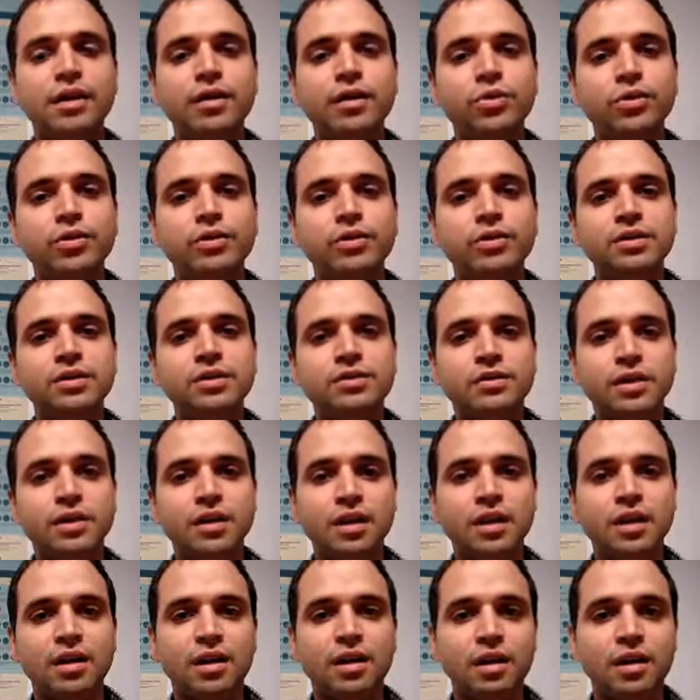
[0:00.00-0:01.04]
Hewitt is
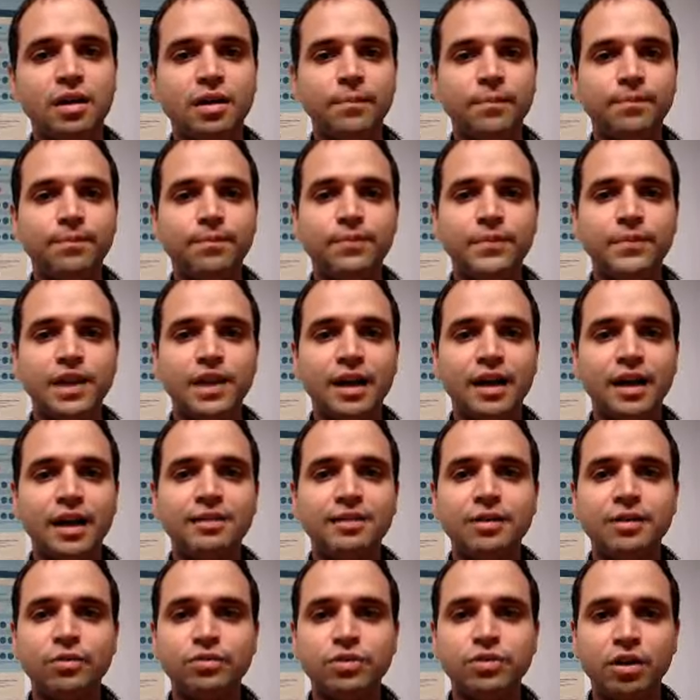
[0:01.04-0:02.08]
a
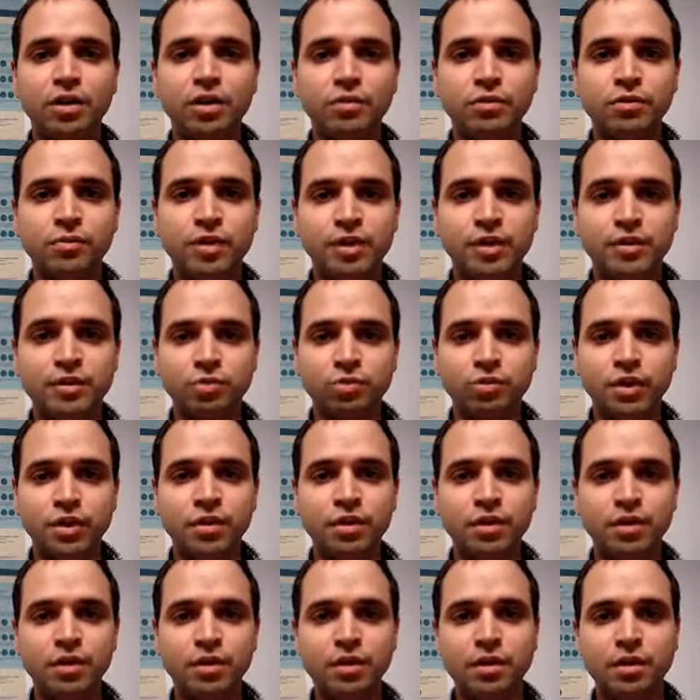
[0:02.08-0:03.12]
client outside of
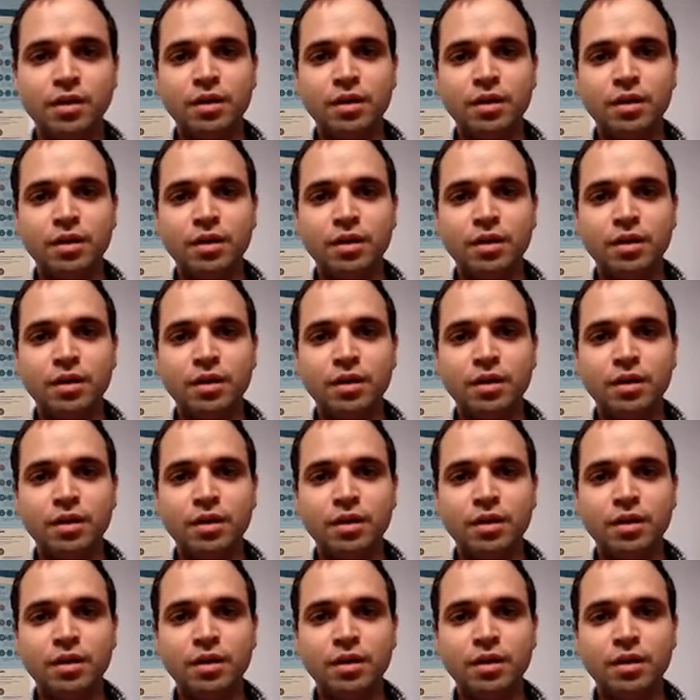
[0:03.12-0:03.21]
Venezuela,